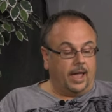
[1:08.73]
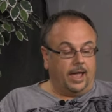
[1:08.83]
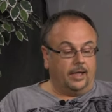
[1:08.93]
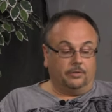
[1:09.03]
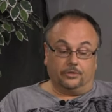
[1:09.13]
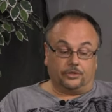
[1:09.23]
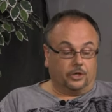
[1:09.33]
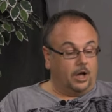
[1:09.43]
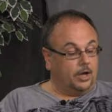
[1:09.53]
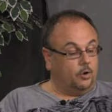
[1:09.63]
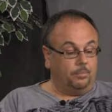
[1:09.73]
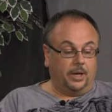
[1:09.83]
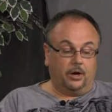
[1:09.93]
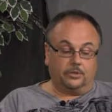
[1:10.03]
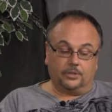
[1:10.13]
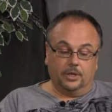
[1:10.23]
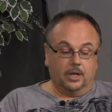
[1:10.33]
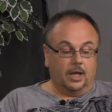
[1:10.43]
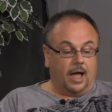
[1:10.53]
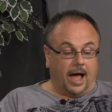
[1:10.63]
And the Chicago Bears,
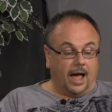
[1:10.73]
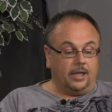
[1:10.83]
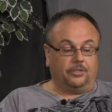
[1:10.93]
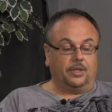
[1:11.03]
I